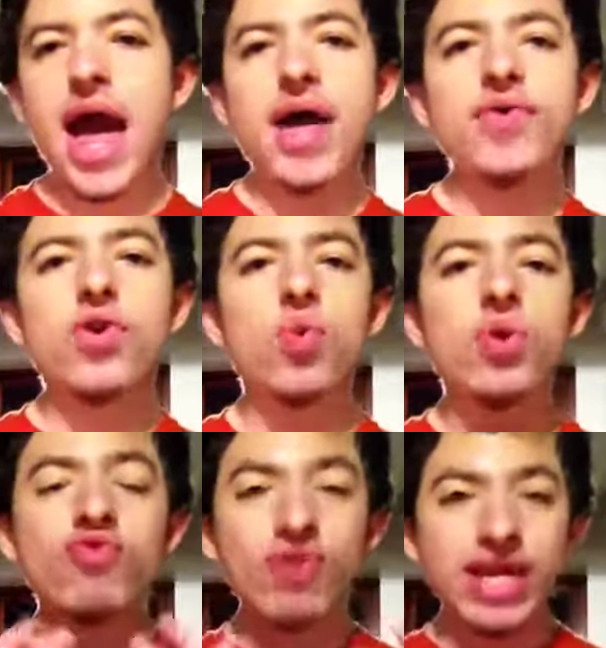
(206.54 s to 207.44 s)
And
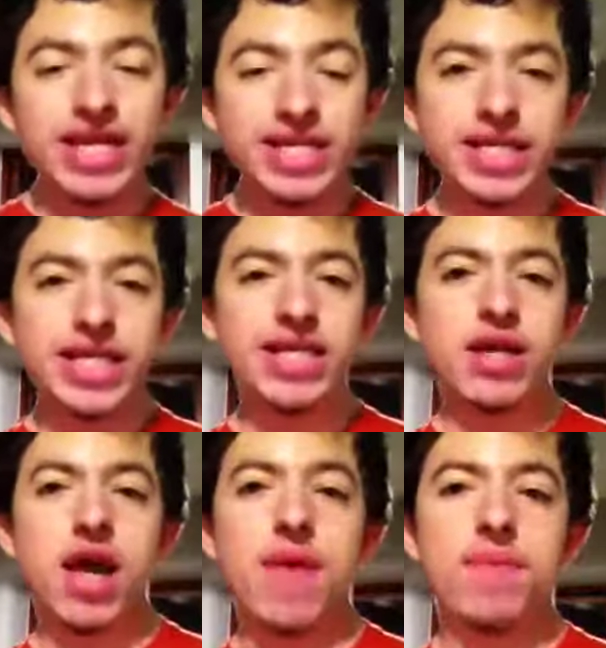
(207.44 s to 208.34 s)
we really
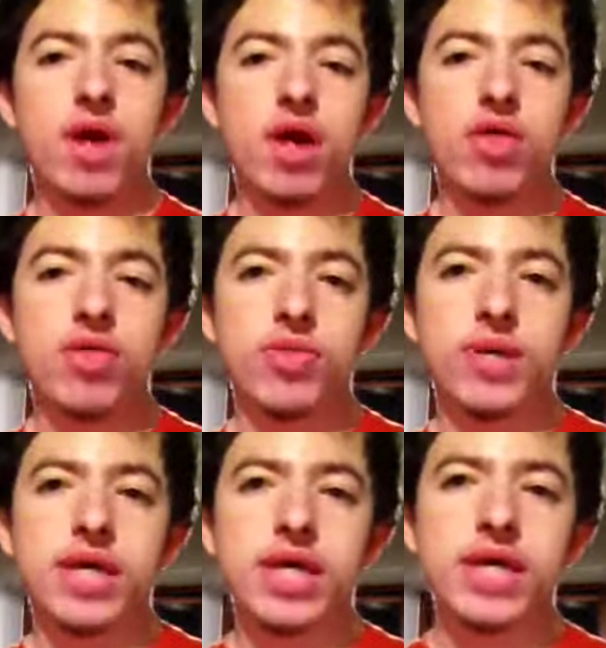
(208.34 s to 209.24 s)
see
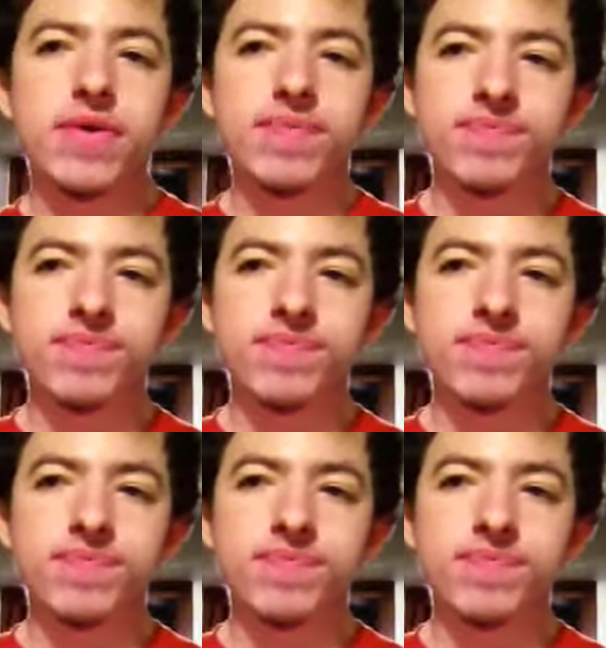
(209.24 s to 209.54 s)
the